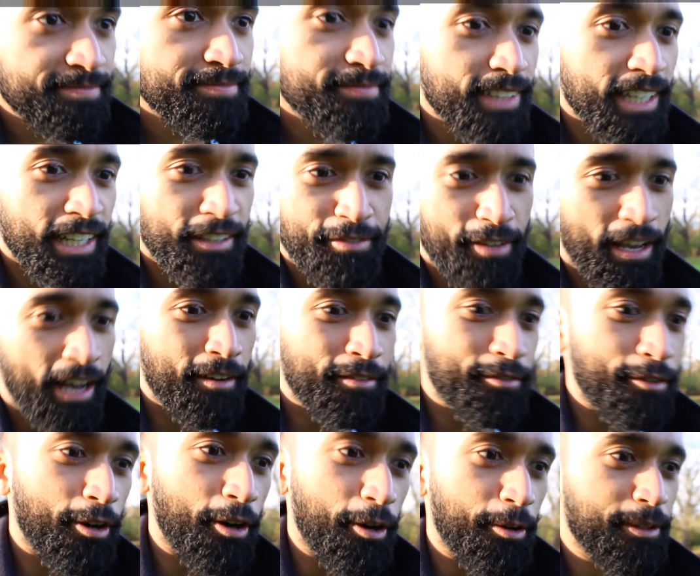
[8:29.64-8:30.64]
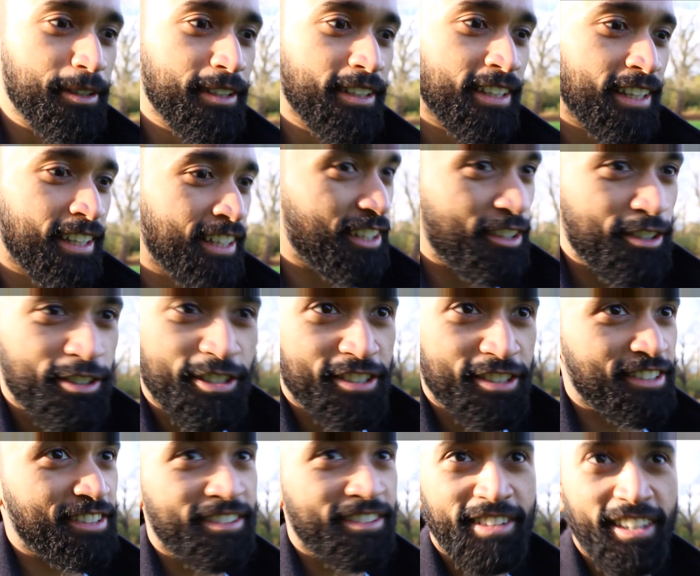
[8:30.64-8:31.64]
if you have grown, you
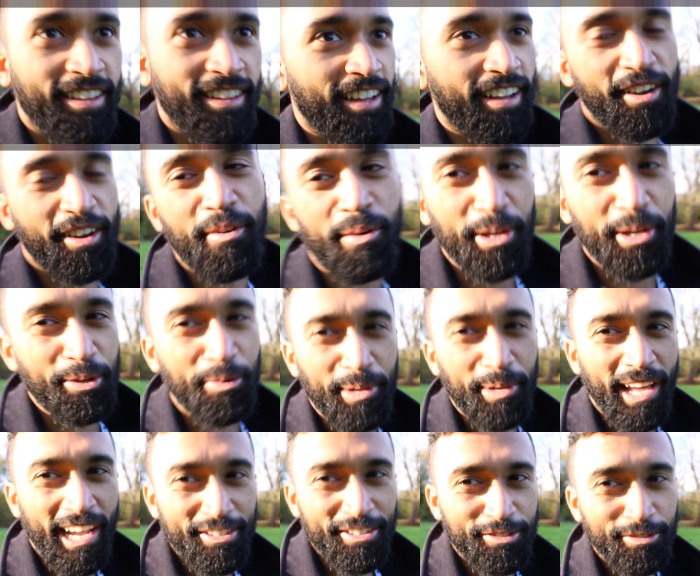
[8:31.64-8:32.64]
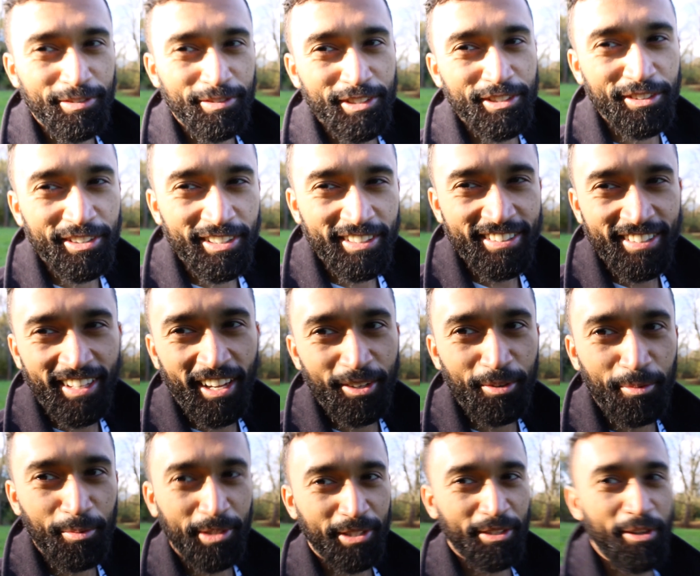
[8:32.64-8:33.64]
just think like, oh, I don't want to atrophy to this. I don't
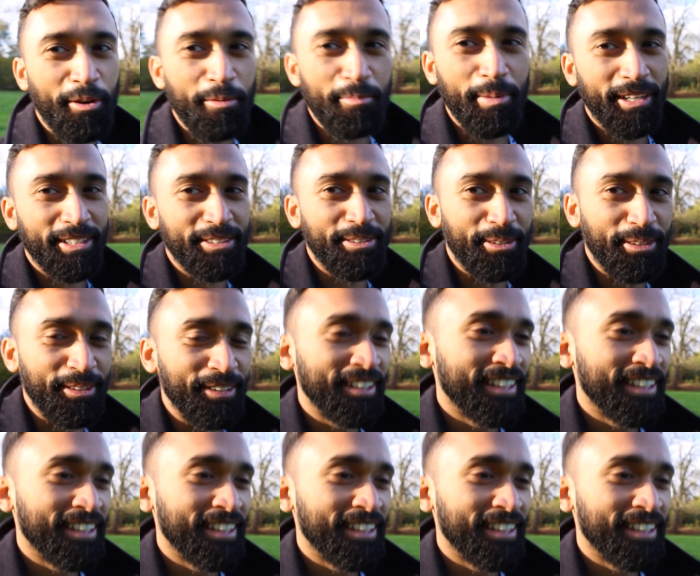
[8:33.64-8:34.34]
want to go back to